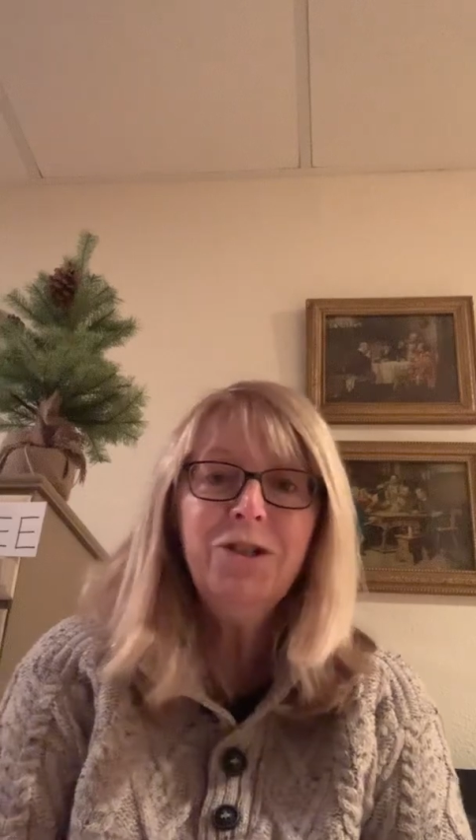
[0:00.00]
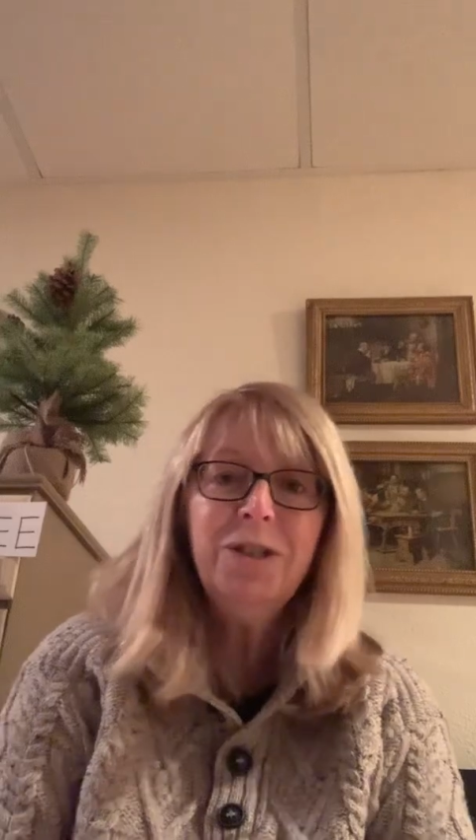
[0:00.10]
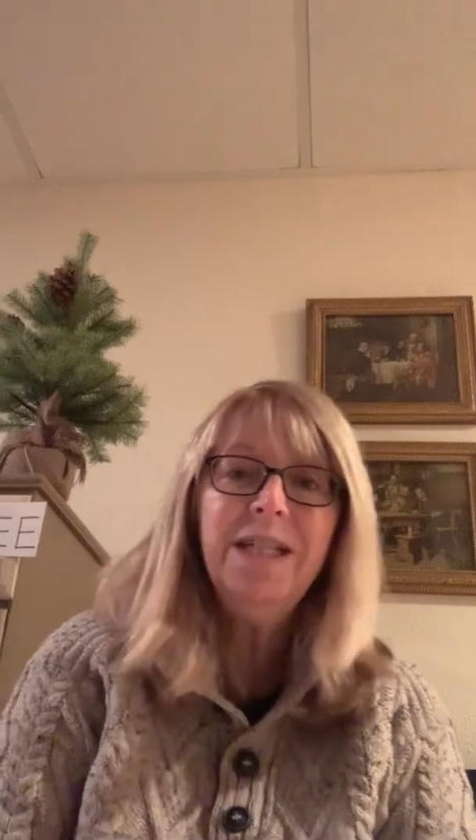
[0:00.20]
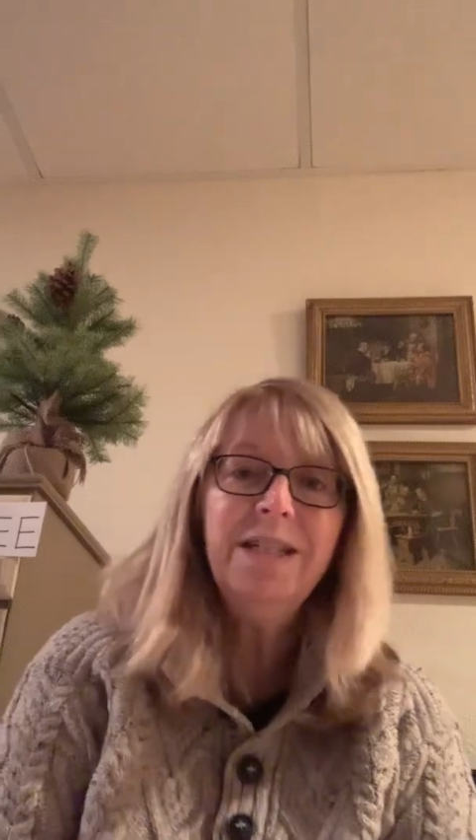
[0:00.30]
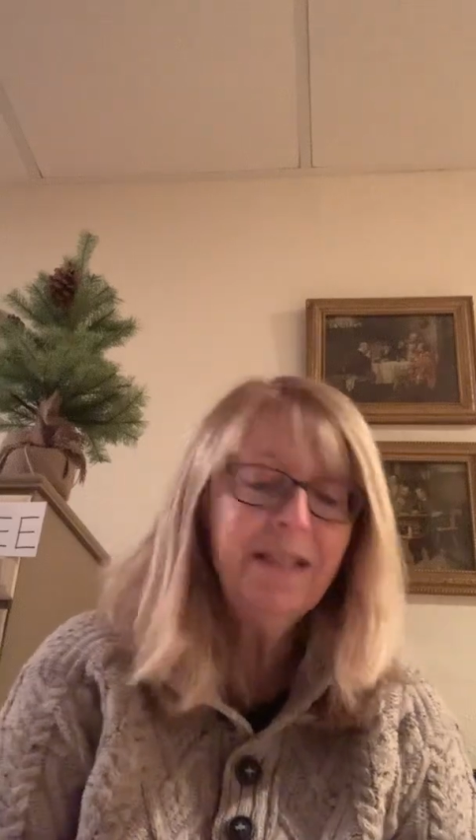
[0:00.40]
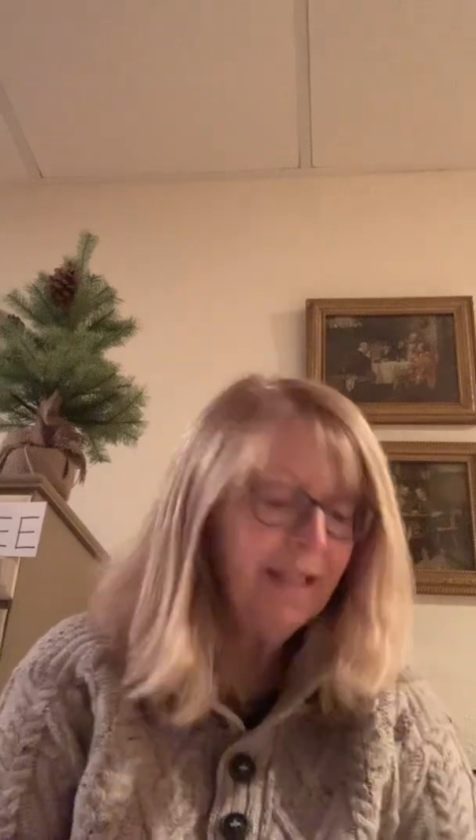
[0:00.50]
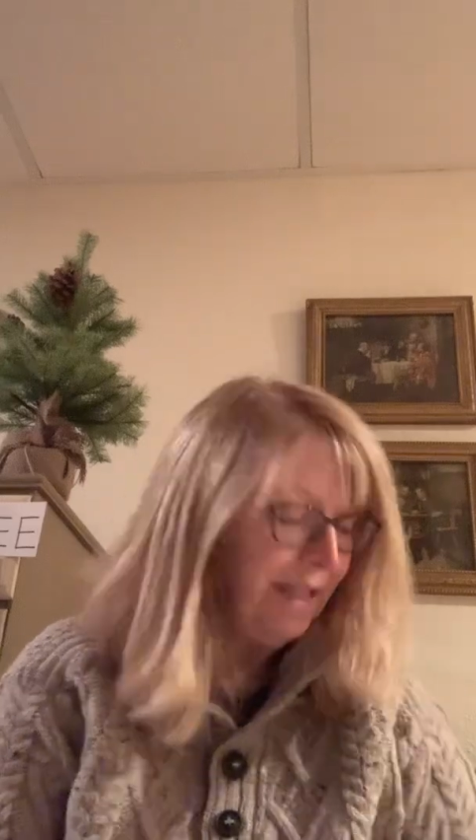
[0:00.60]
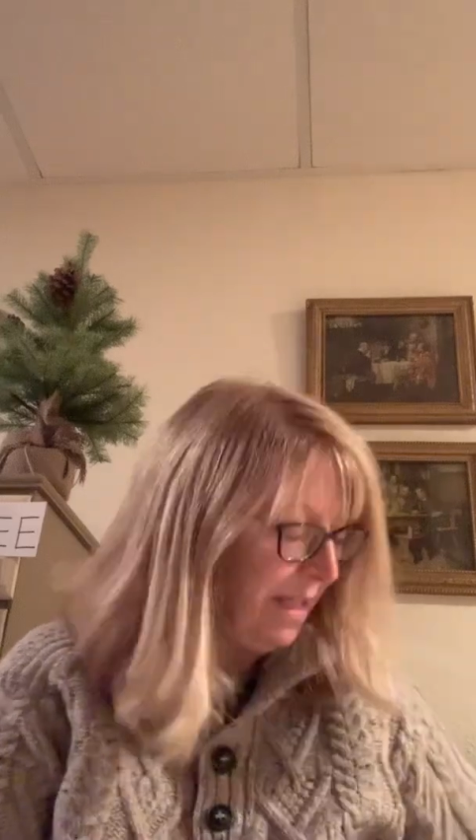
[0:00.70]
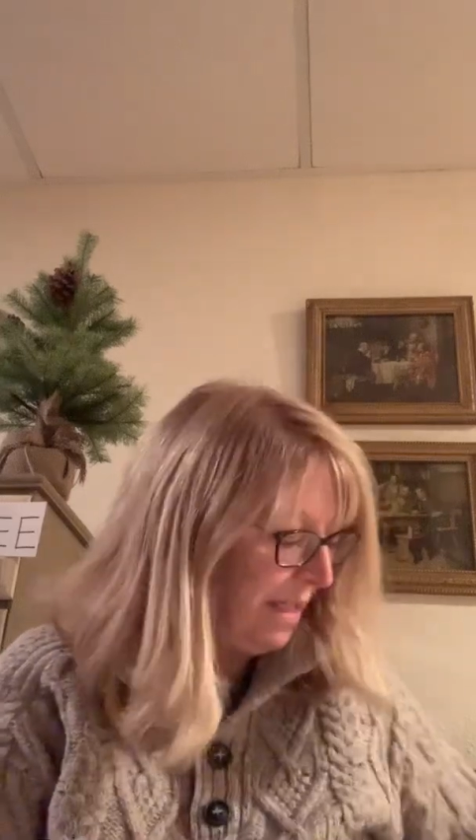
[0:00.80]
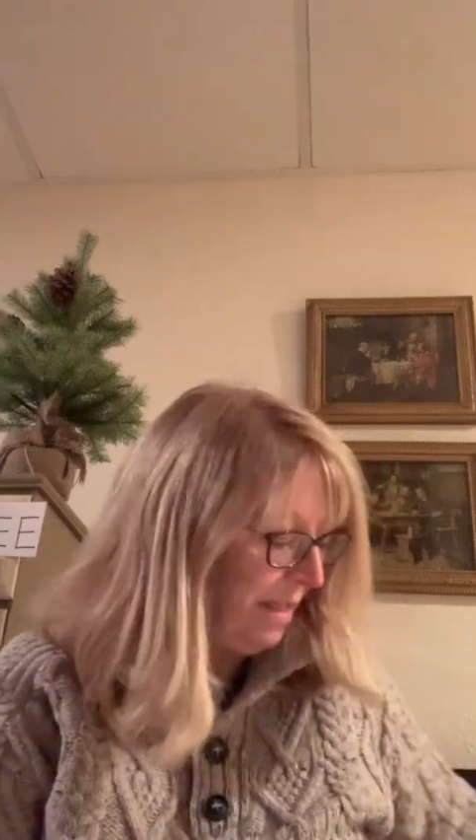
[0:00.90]
trees.
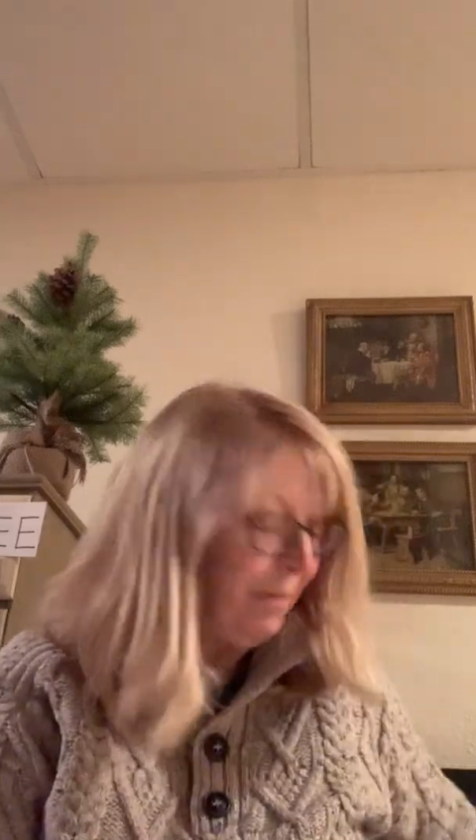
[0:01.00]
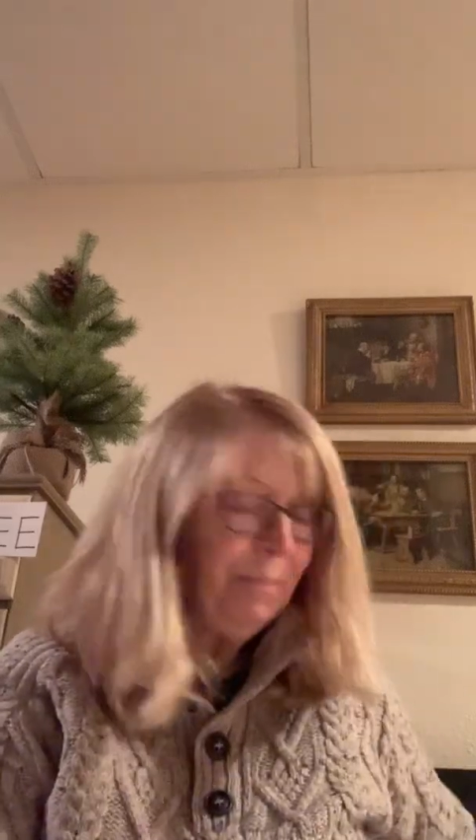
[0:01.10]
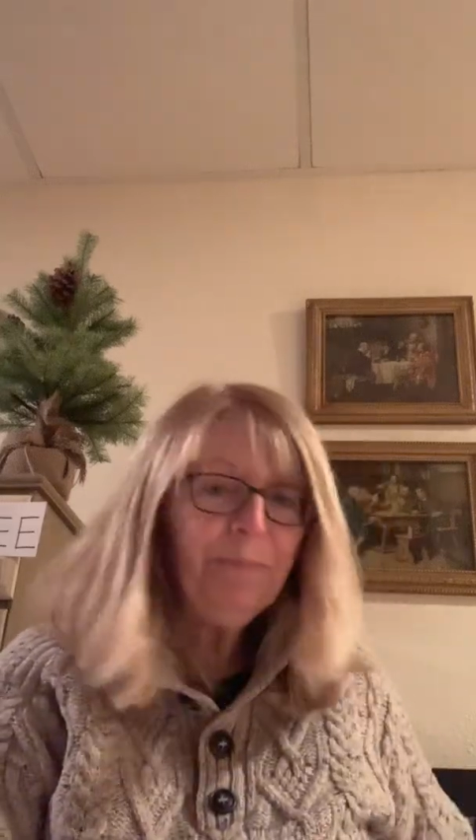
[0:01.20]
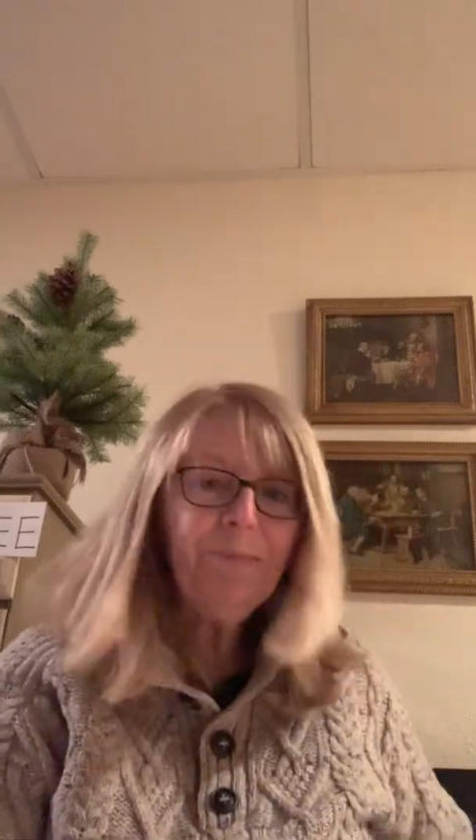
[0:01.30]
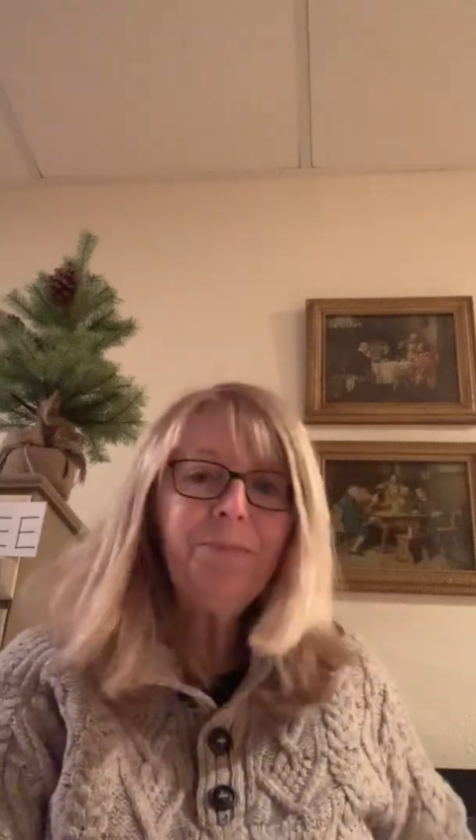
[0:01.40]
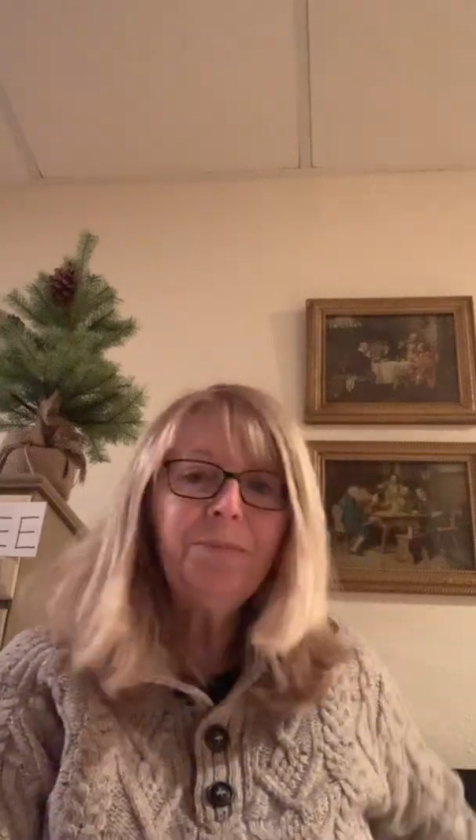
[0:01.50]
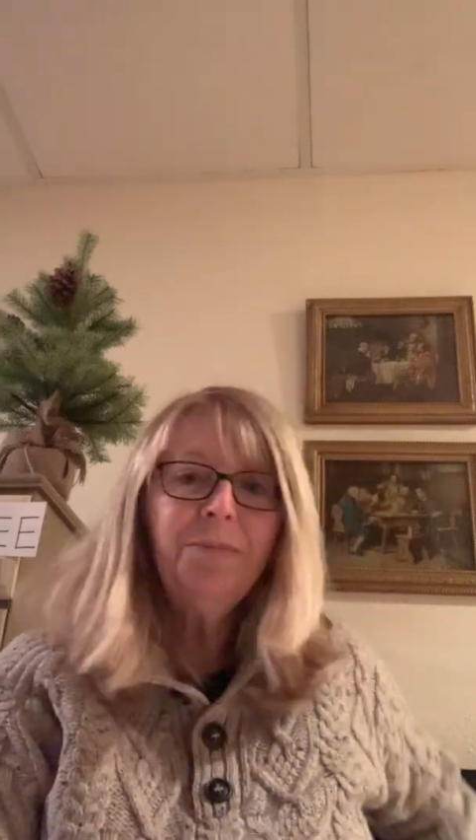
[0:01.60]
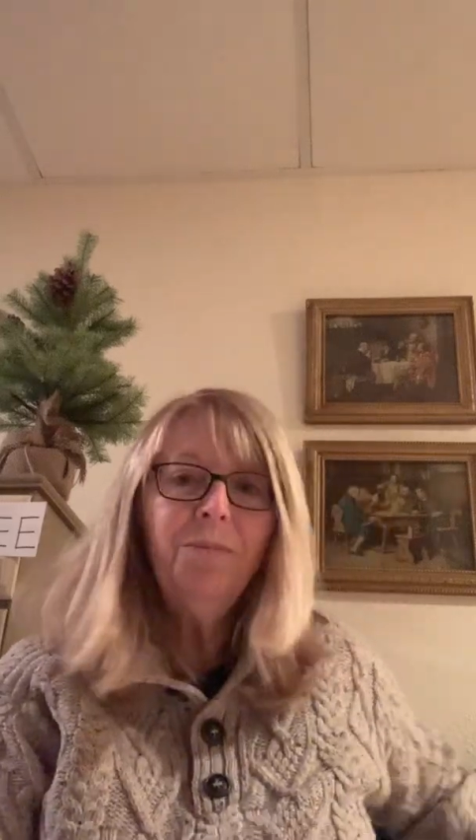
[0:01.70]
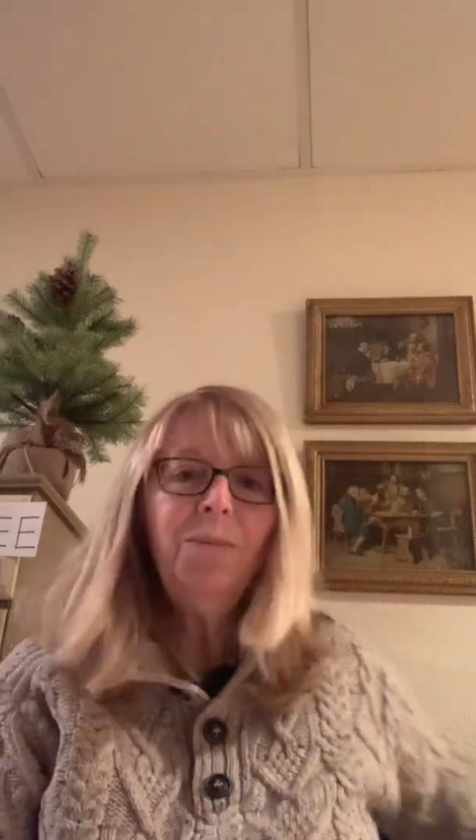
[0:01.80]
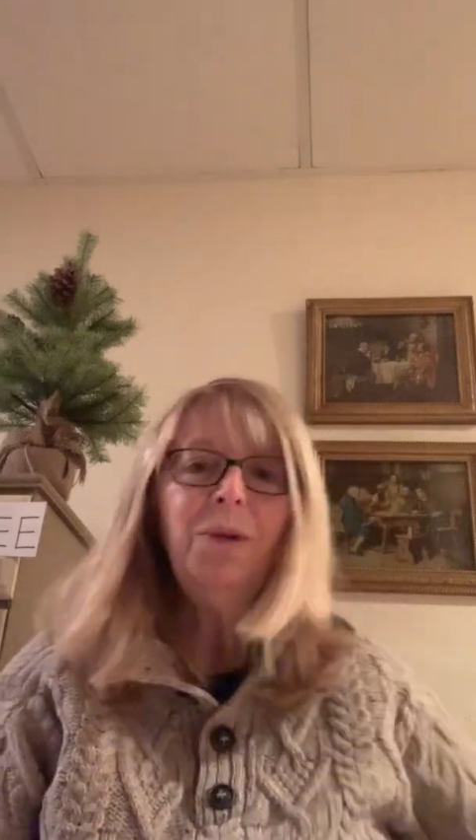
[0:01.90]

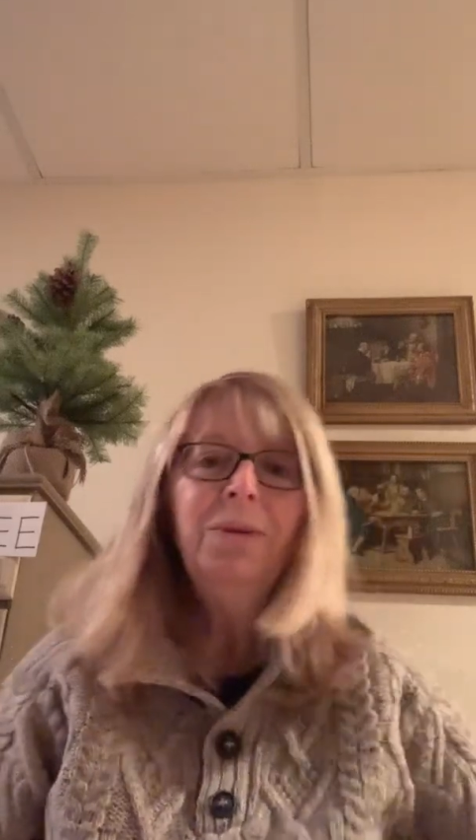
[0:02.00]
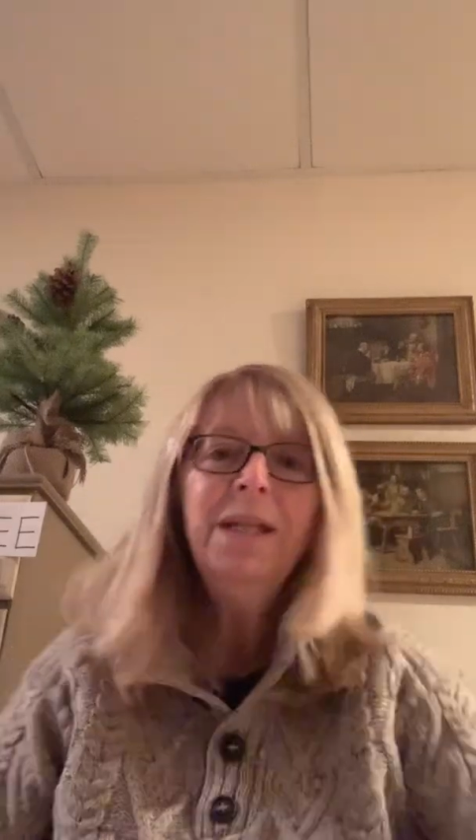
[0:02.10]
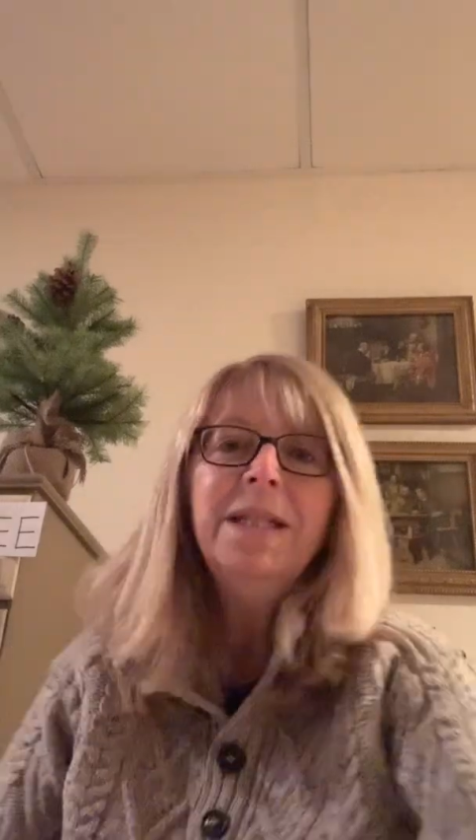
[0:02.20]
We